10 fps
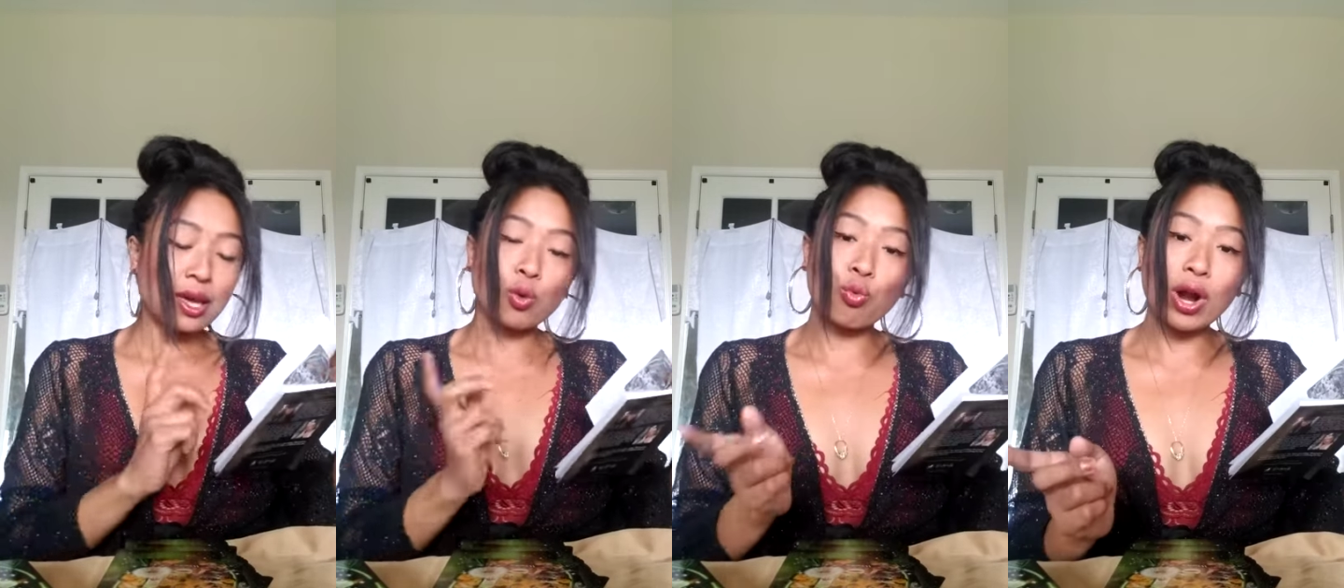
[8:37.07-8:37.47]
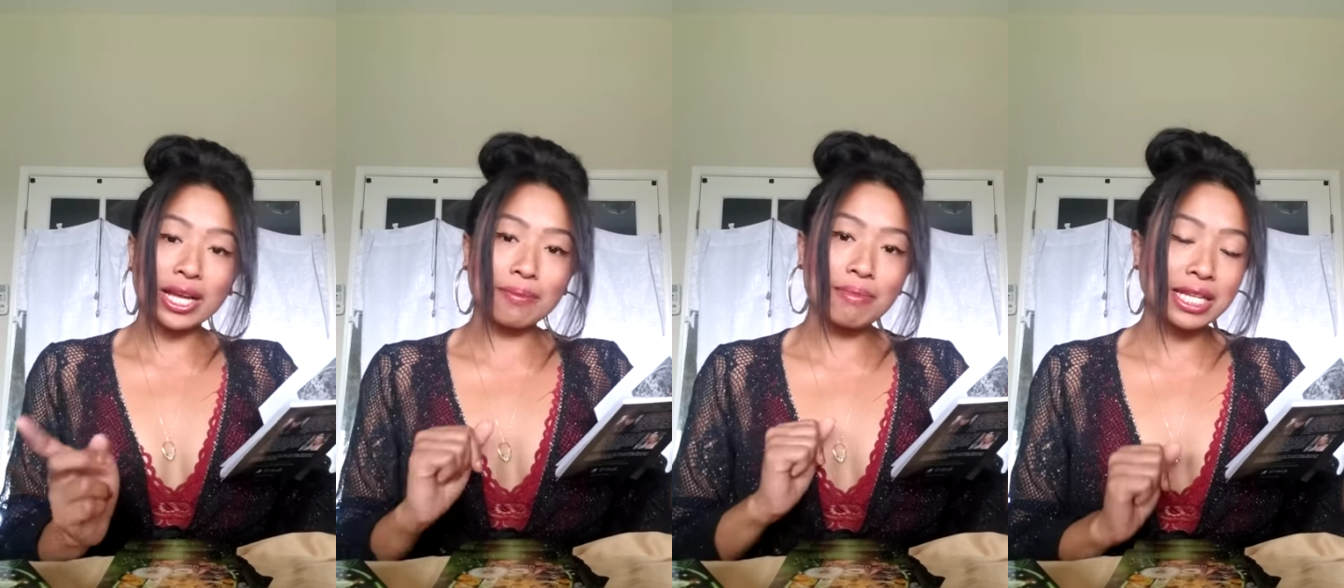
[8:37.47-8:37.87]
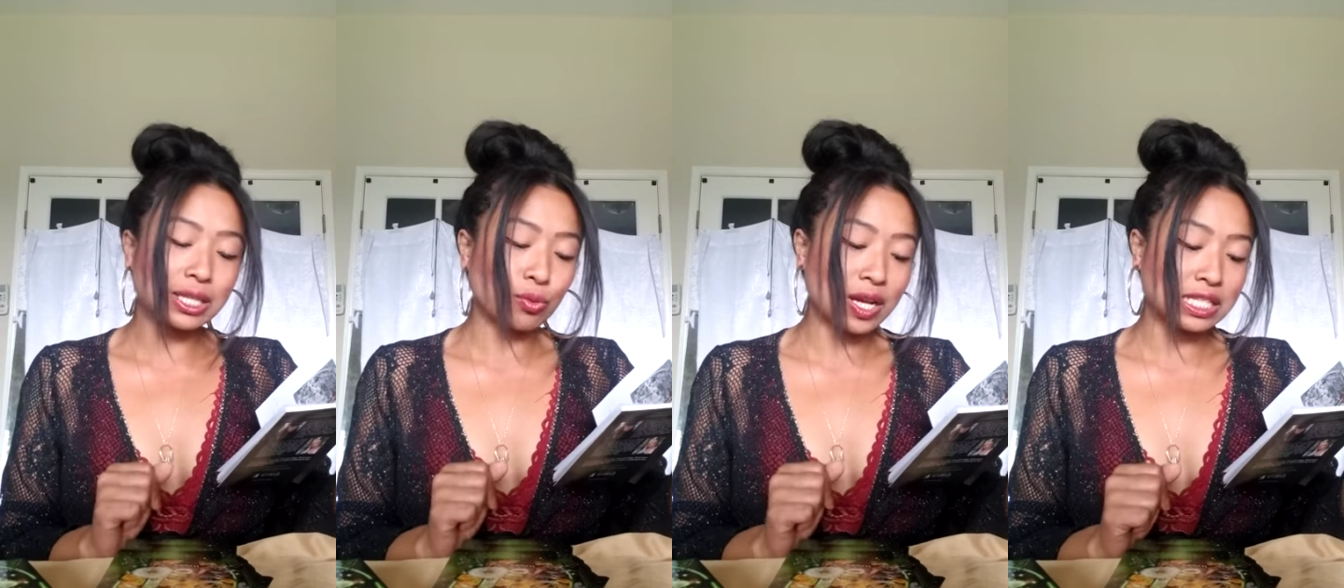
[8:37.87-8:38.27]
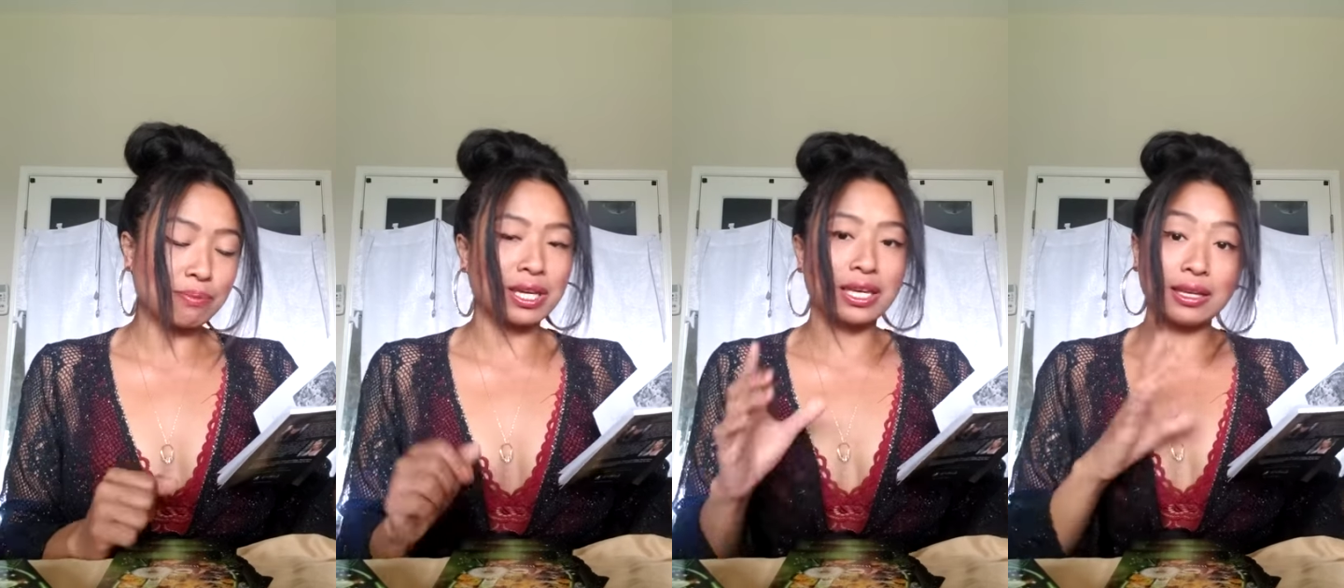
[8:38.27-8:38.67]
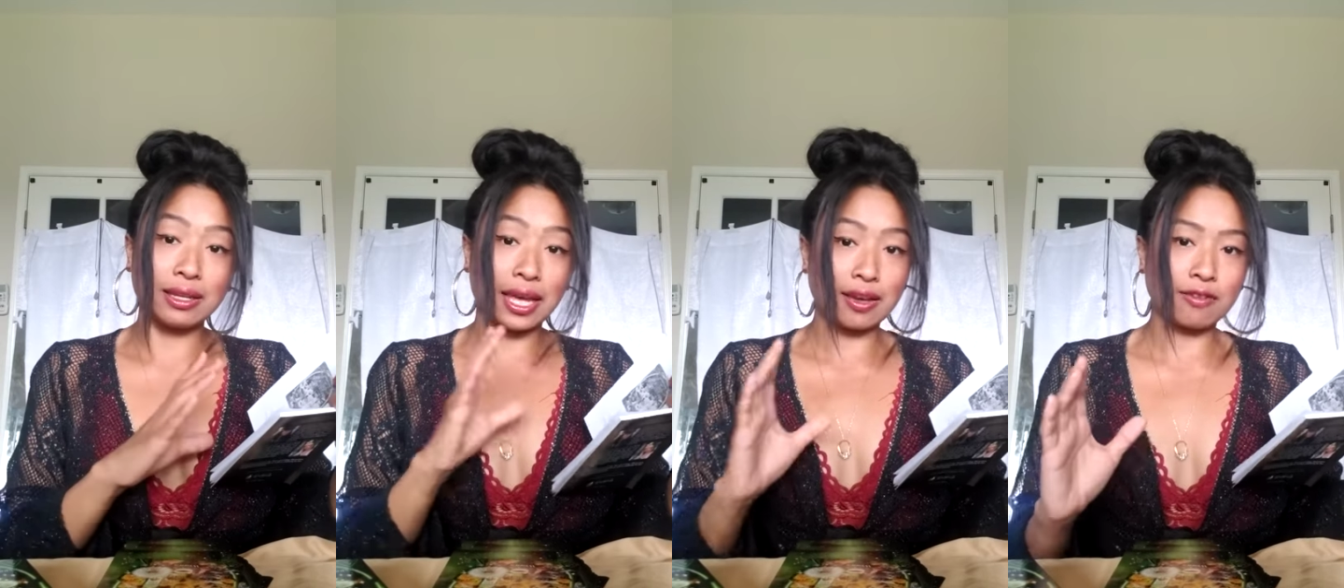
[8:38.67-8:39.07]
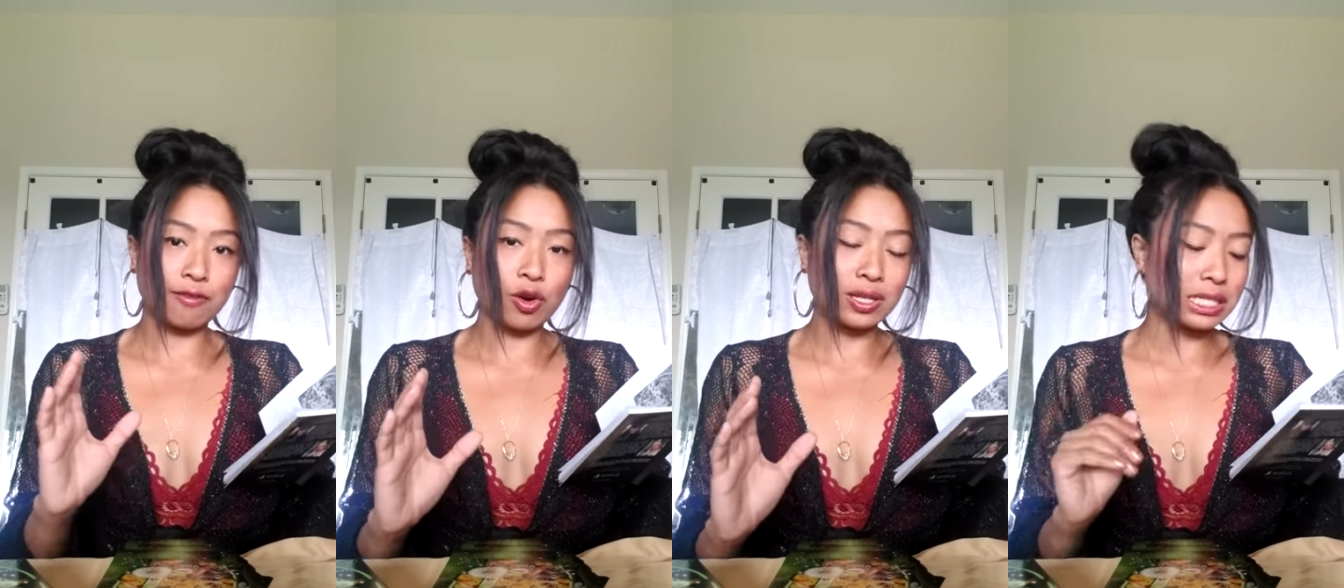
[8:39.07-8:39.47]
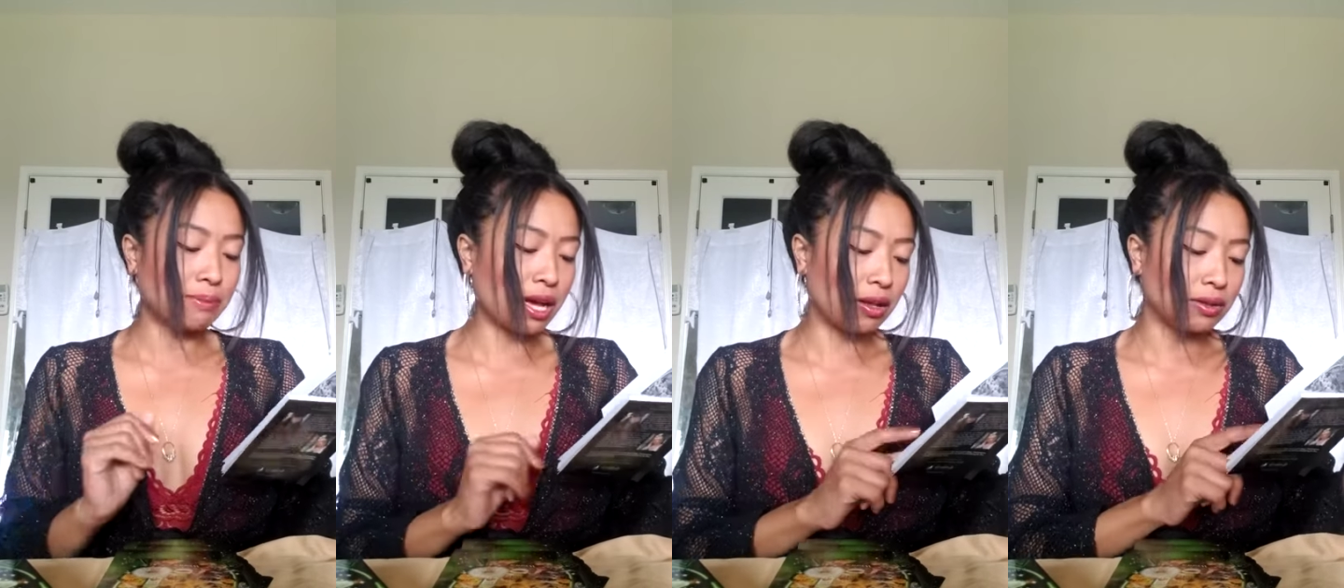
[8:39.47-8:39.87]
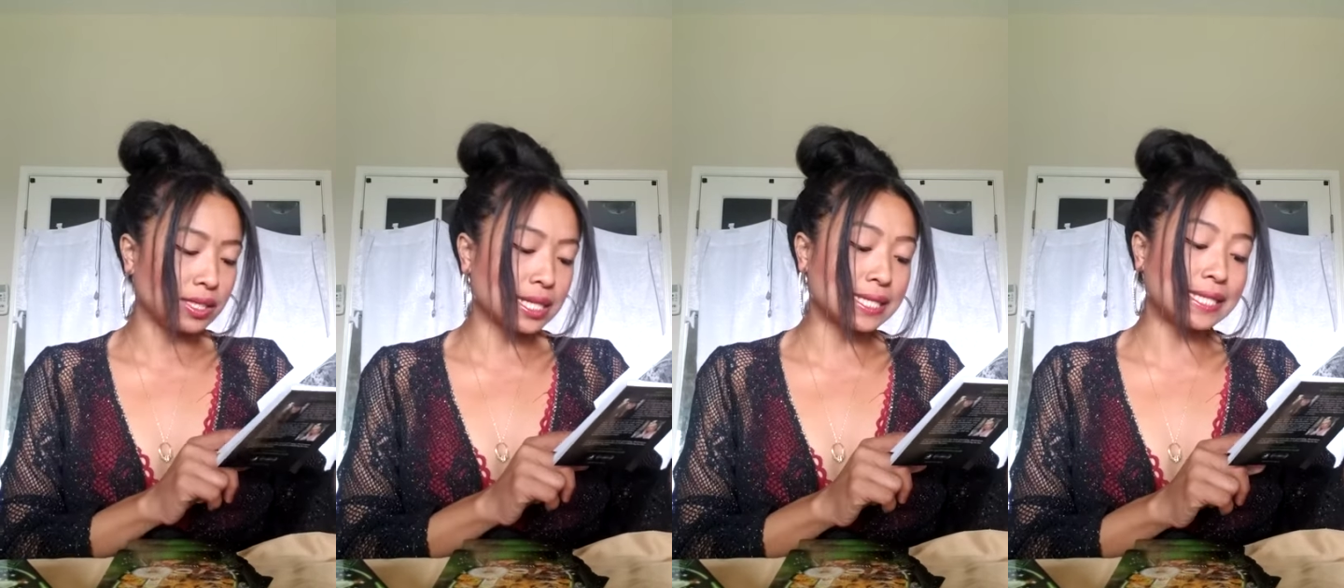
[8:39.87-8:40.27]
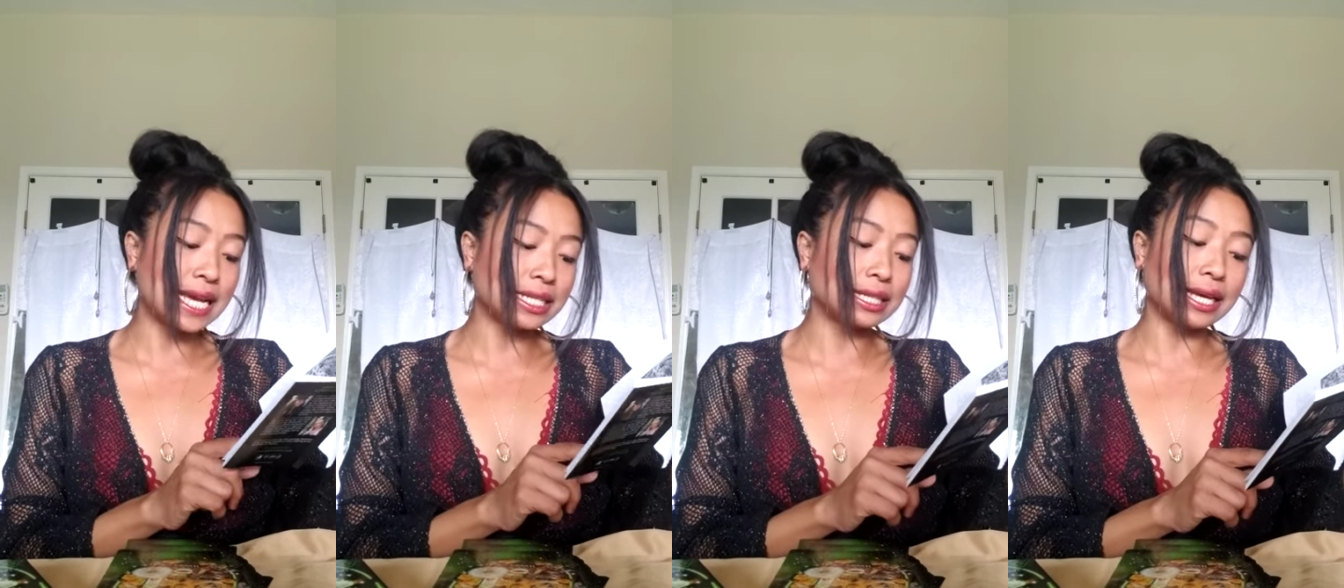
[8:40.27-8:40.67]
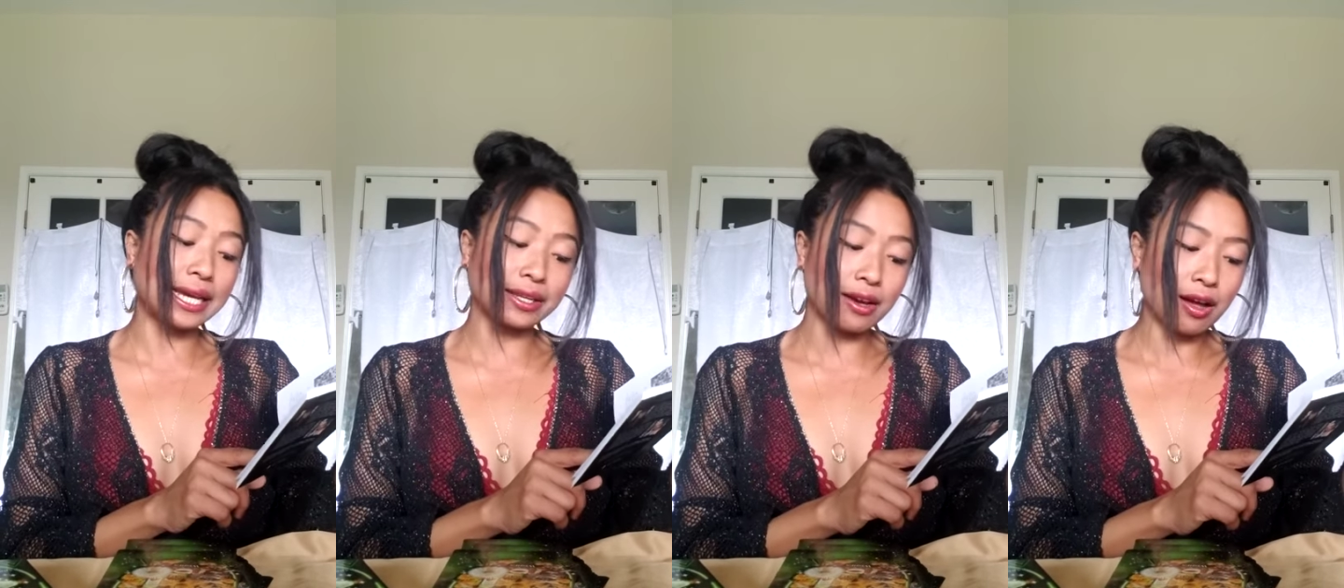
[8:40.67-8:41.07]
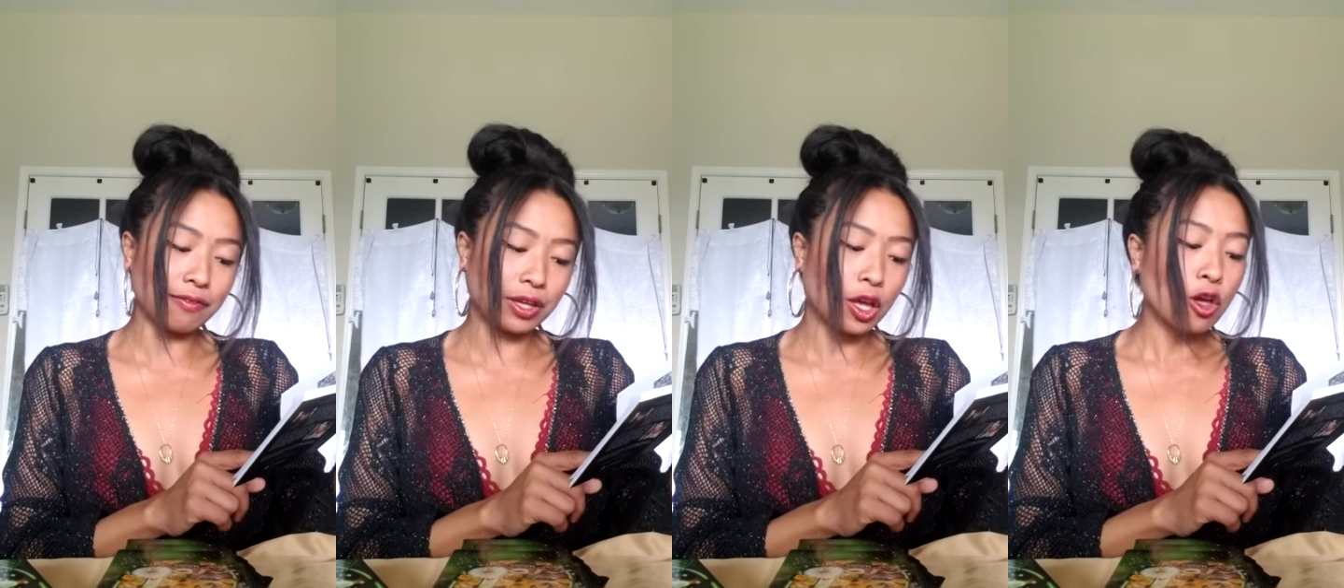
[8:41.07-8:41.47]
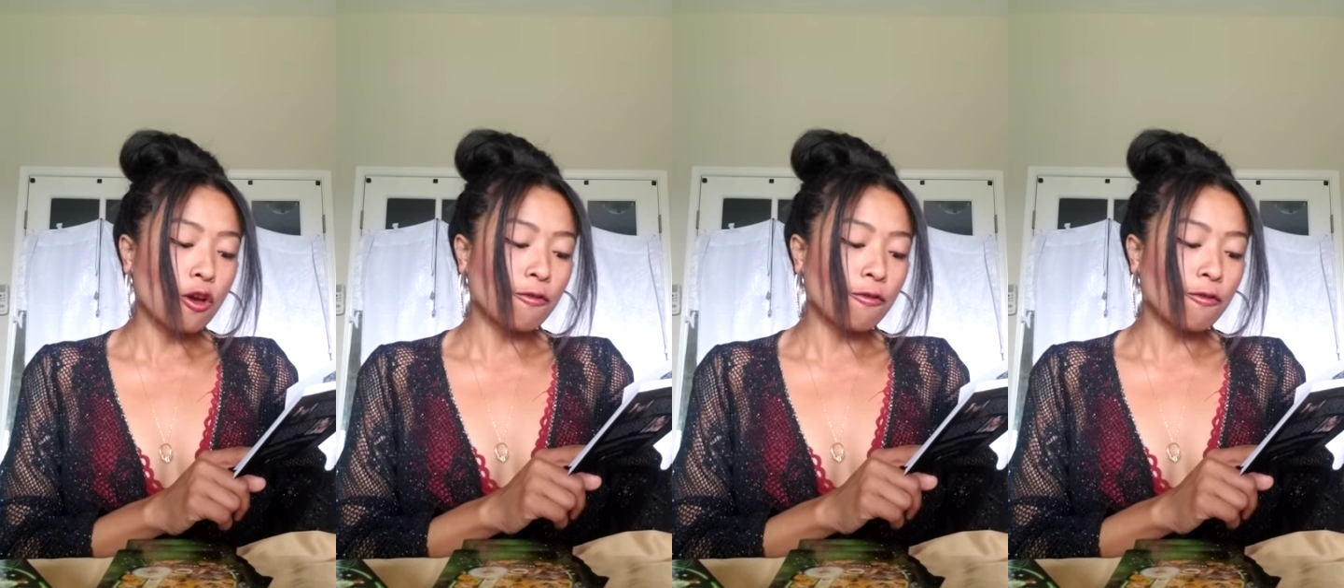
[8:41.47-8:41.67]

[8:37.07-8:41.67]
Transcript: Recommended recipe, like for a spell. It says dandelion coffee.